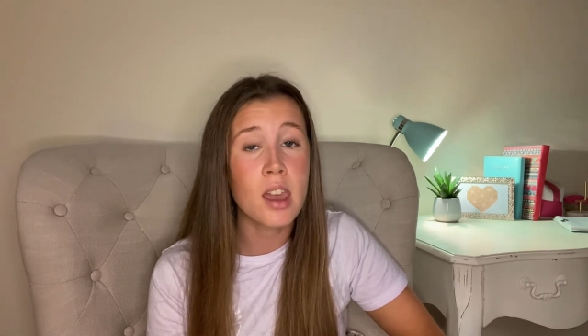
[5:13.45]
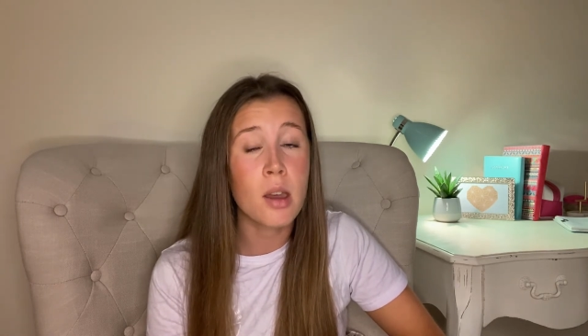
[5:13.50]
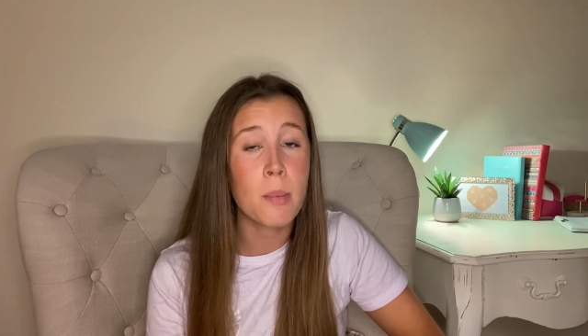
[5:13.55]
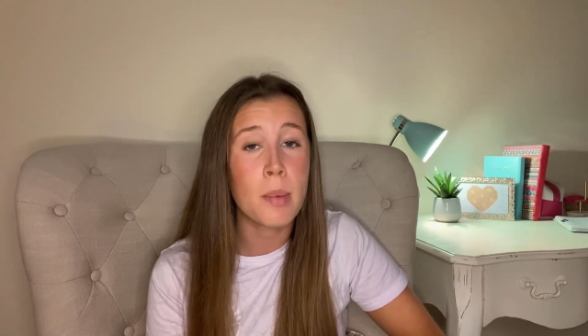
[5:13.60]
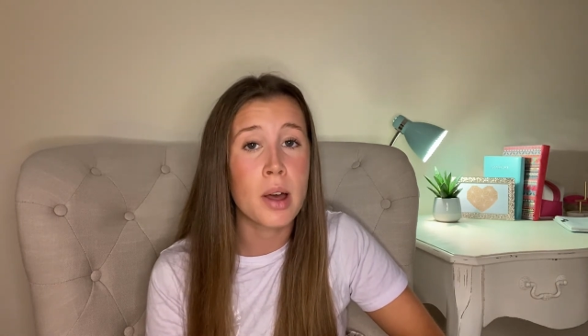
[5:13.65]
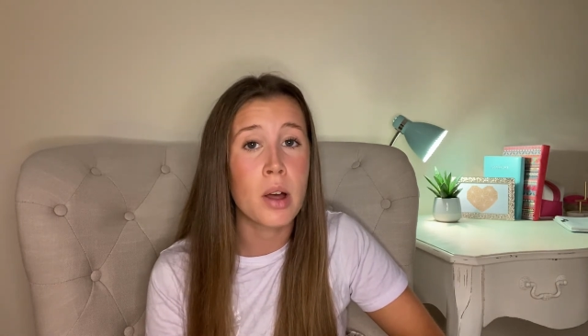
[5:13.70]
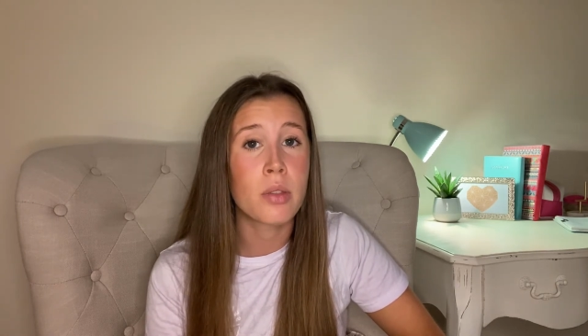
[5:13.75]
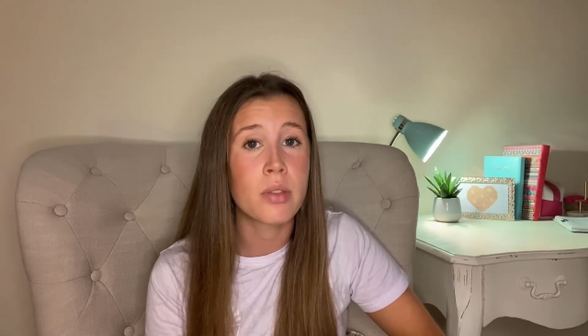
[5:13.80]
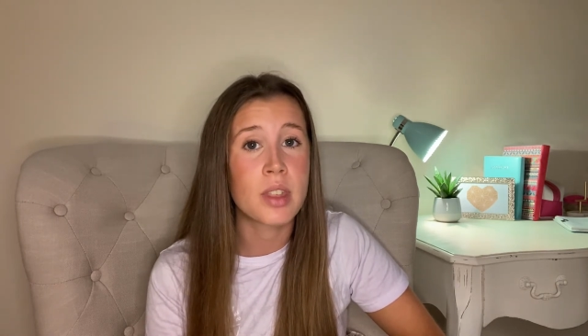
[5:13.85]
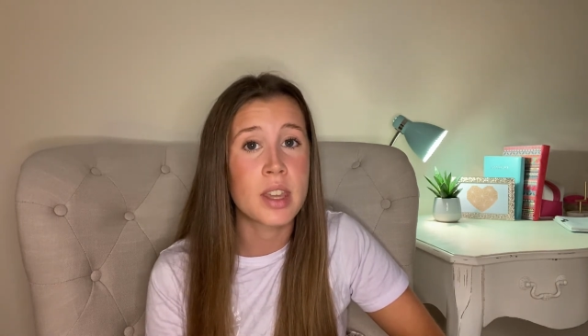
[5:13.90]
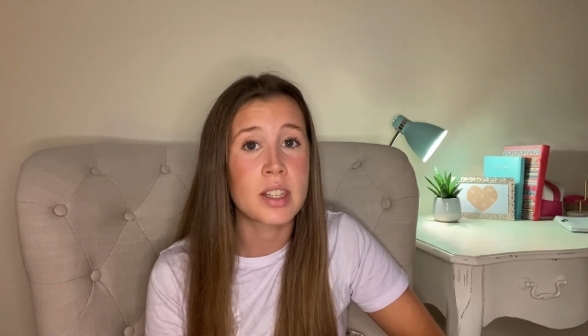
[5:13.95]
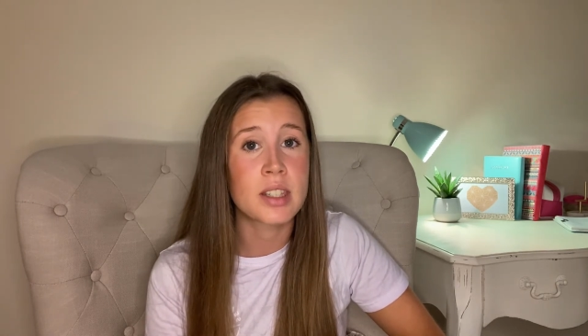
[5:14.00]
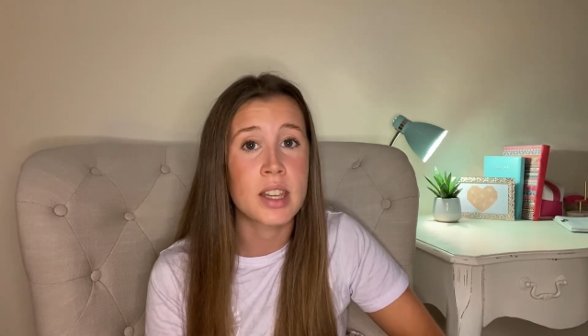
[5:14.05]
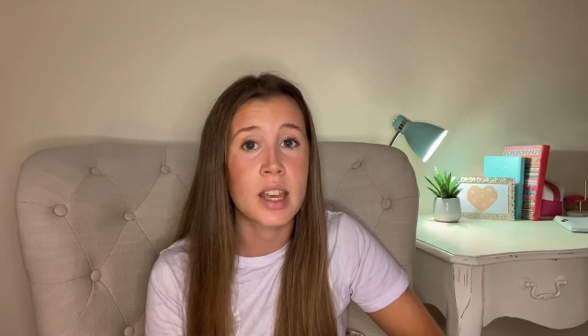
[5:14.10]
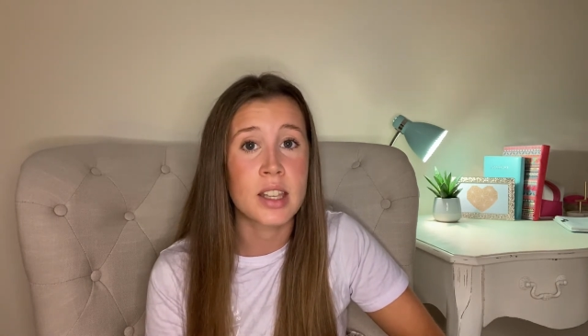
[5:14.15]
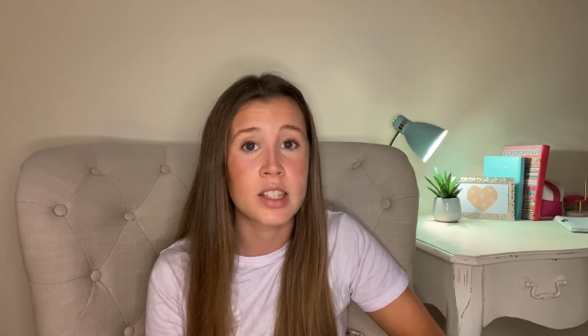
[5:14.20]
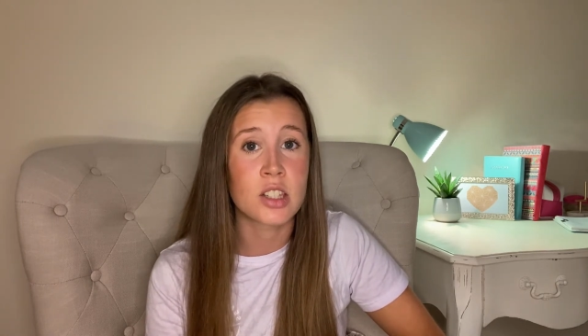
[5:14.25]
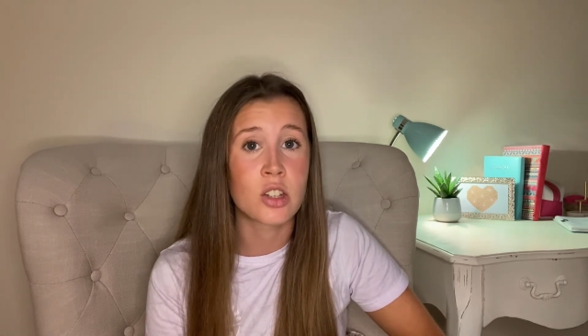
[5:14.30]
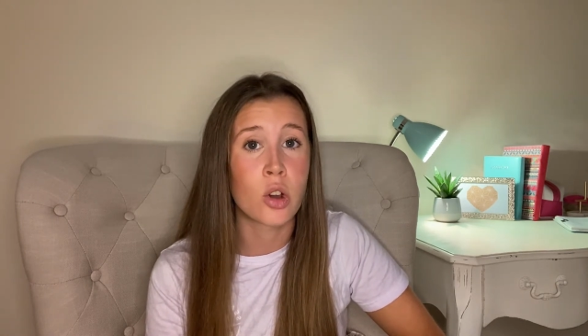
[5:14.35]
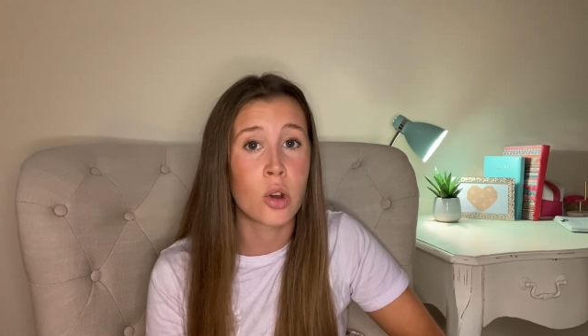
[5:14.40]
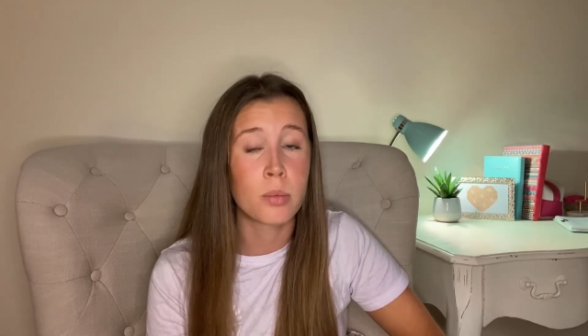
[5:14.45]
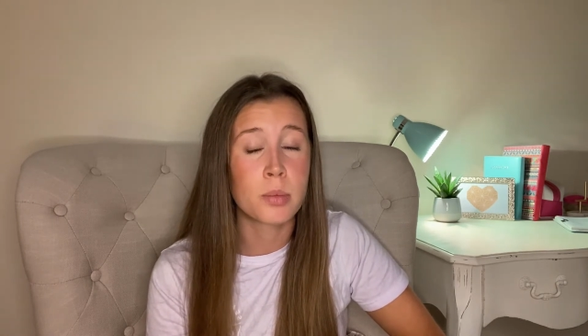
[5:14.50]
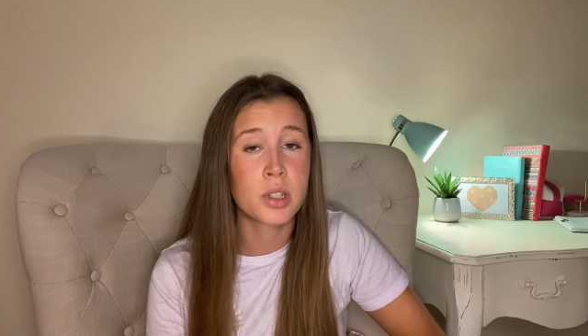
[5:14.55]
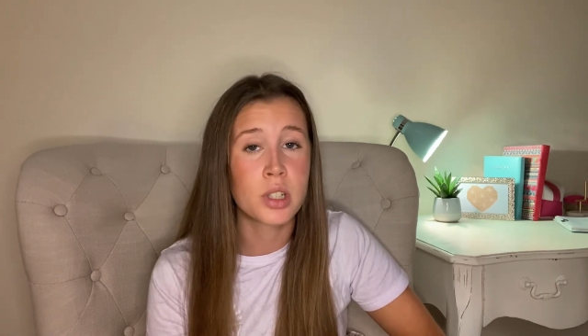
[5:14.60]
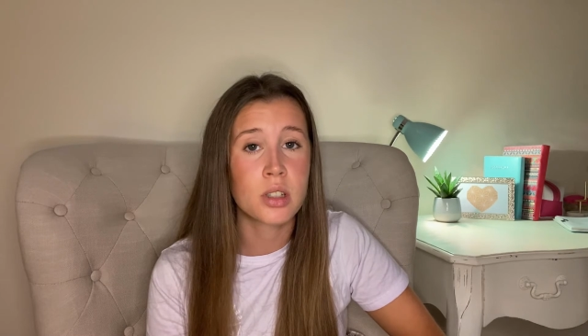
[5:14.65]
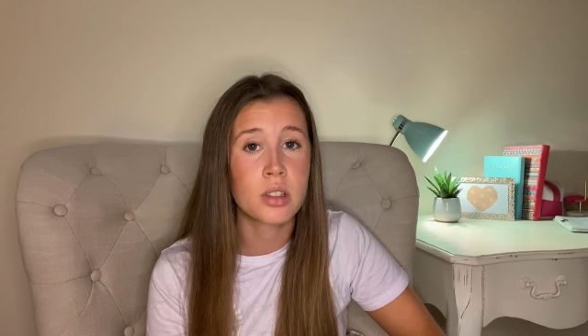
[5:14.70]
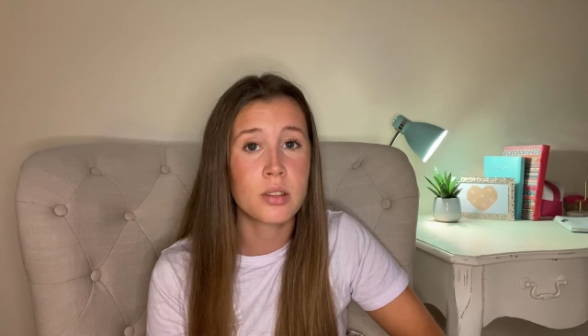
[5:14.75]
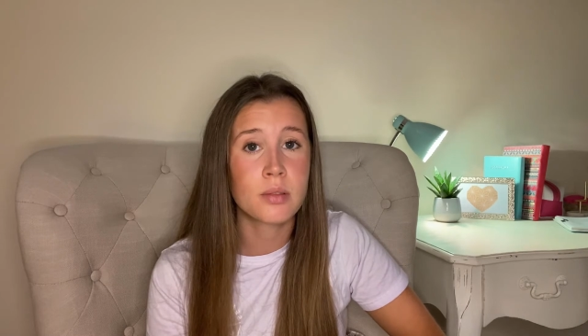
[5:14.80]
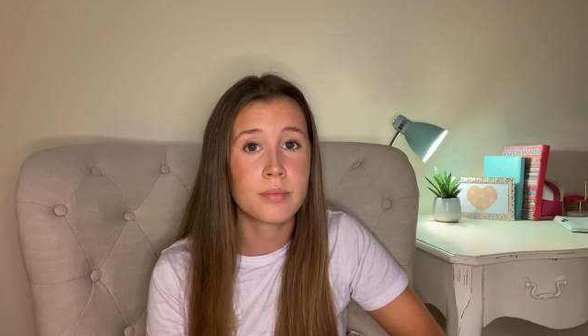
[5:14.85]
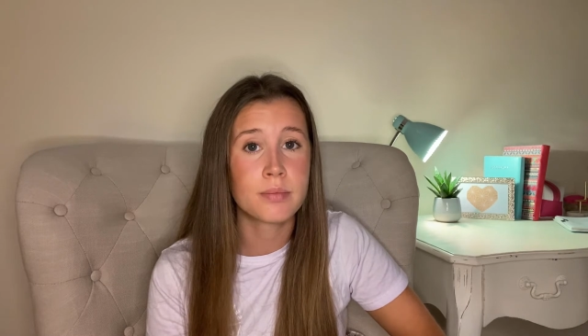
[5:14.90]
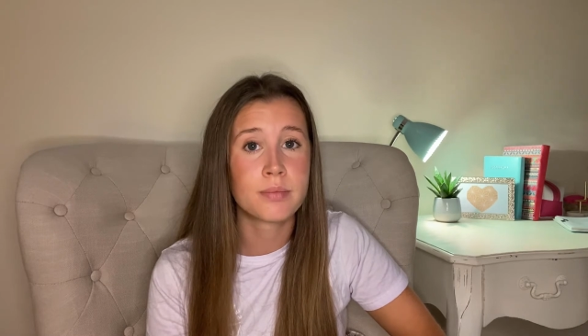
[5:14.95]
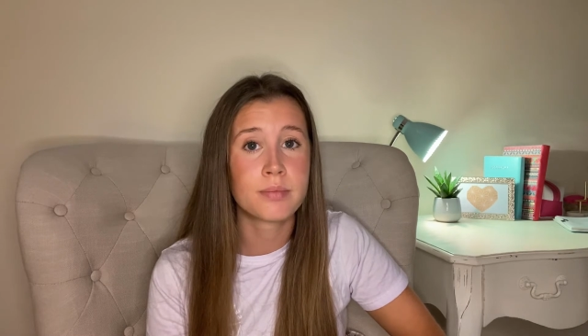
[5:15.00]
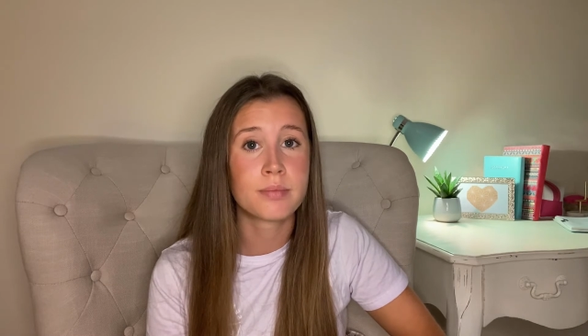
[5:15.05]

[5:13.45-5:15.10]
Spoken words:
about this as an option.